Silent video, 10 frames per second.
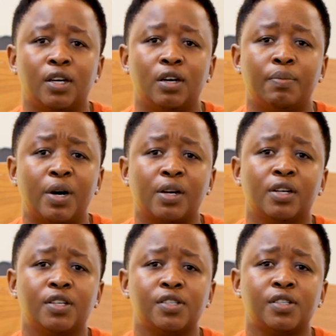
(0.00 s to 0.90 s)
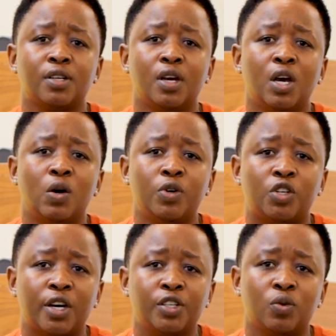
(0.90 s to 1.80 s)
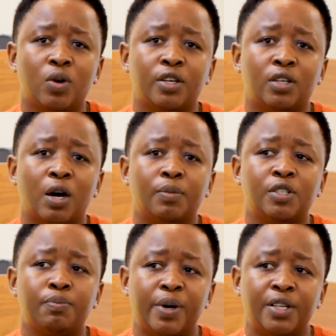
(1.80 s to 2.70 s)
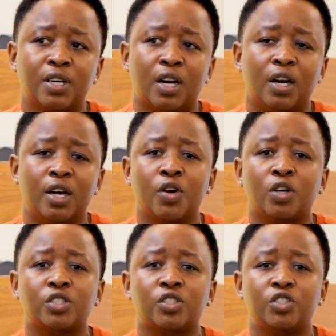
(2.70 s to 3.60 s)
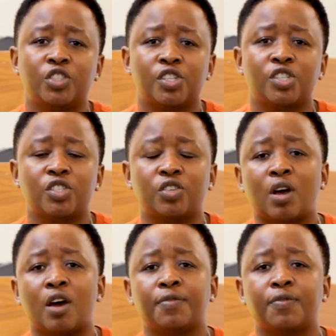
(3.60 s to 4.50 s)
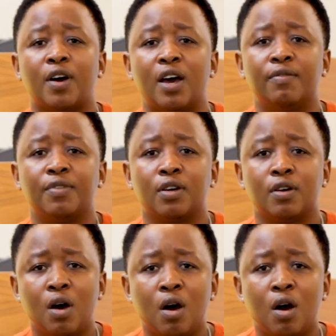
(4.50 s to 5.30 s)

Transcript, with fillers: uh partners we try to adapt better and not just strive for having